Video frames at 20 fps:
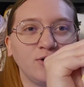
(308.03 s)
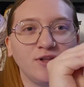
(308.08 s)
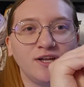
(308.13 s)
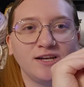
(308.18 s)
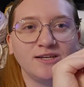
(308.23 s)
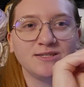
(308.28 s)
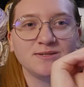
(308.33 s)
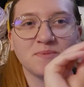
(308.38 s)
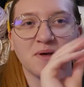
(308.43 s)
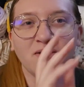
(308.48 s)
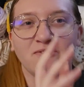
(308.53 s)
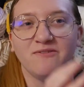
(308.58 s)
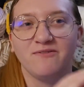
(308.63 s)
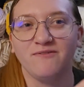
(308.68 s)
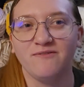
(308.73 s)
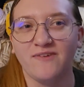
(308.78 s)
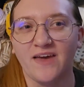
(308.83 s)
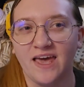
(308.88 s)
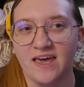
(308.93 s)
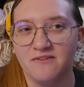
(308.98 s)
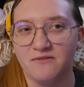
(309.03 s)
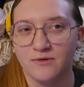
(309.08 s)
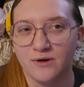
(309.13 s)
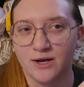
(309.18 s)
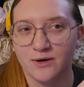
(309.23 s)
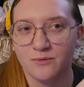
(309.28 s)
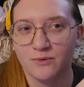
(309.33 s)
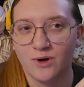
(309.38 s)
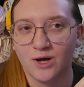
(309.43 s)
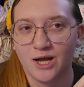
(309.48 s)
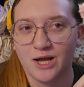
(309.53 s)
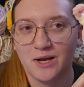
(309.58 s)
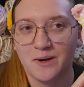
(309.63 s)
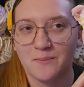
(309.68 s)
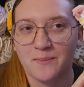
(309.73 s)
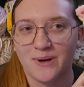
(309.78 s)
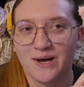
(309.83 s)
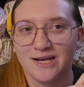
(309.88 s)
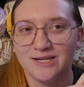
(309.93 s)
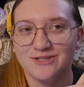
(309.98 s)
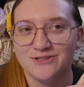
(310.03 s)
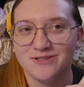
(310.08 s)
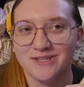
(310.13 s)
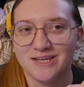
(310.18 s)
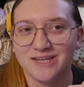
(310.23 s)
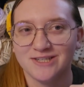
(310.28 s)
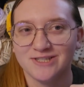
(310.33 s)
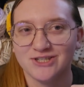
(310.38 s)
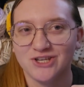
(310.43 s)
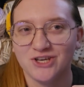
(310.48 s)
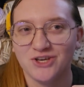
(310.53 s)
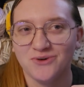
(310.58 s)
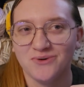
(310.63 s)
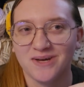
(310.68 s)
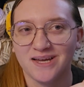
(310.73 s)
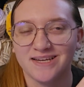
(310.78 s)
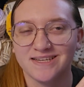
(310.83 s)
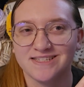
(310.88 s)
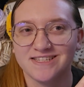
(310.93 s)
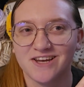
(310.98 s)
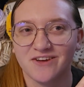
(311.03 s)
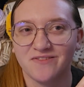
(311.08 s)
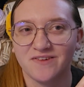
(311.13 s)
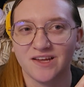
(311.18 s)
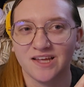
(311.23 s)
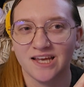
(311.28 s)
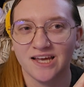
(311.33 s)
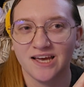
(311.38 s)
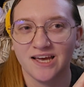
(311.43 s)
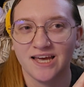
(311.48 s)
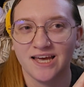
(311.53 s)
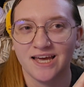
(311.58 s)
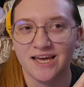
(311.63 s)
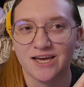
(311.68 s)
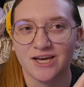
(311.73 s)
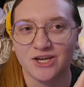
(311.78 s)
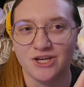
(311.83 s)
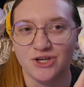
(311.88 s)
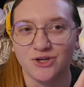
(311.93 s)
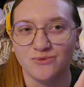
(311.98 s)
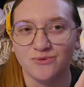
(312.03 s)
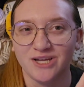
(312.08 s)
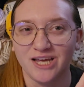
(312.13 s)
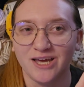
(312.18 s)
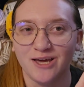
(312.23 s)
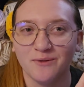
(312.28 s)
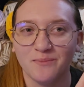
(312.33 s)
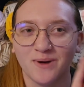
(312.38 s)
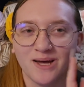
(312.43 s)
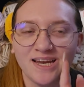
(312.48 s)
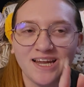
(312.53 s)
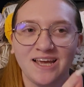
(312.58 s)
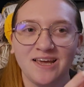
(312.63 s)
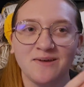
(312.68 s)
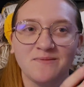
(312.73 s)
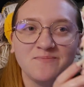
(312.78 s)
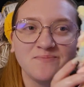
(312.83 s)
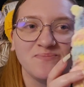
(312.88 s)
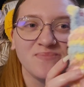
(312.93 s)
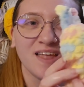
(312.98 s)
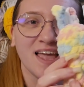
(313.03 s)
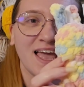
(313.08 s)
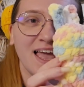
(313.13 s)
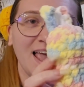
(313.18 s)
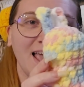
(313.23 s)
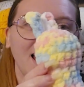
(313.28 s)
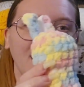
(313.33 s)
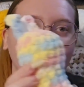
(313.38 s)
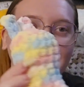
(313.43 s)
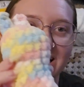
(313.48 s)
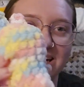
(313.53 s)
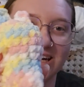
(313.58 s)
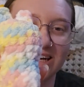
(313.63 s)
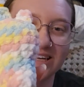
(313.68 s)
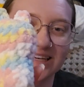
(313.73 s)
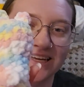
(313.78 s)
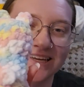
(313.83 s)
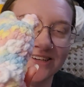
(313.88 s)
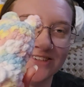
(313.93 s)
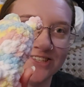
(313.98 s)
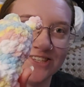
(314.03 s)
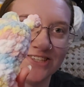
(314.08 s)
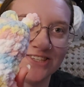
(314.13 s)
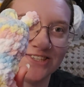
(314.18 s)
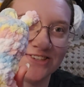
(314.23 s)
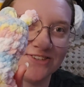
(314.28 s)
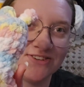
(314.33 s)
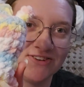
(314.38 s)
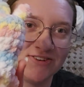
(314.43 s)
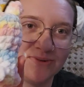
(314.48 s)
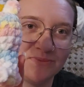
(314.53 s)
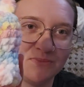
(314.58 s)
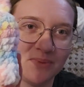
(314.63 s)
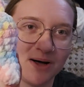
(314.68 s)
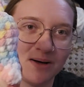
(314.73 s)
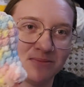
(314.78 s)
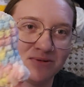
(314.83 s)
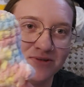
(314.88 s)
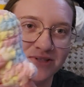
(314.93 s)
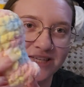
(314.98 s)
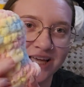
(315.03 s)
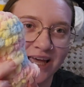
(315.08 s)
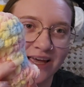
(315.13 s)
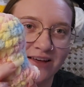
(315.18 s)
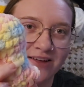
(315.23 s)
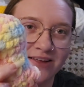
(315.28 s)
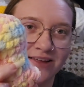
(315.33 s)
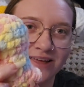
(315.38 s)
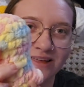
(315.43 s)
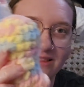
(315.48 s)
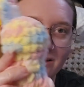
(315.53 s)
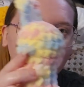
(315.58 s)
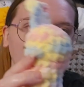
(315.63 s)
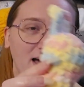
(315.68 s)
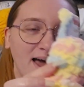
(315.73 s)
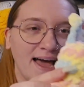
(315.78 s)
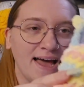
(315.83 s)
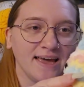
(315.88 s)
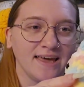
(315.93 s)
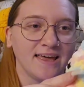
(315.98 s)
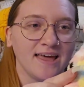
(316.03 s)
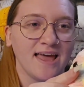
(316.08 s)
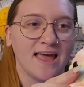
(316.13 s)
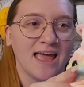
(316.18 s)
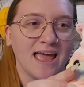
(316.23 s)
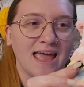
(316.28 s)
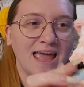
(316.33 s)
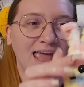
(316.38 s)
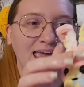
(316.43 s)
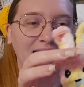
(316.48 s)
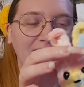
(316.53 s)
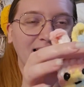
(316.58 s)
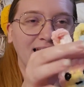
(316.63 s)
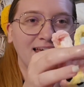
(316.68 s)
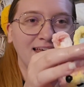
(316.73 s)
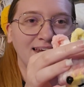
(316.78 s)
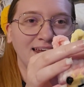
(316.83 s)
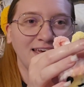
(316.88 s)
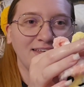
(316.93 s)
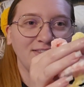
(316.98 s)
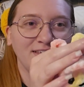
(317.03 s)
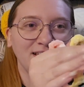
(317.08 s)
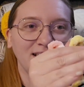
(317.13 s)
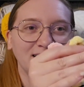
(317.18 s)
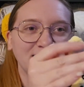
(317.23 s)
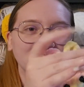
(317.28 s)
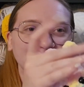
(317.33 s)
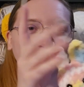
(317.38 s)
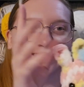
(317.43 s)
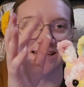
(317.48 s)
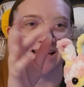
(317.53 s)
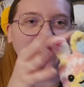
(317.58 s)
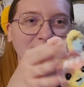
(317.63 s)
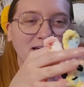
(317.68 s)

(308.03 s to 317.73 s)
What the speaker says: that it's my favorite one, but I do think it's cute, and it's definitely a unique bunny. And here's this little bobble tail in the back, and I think it's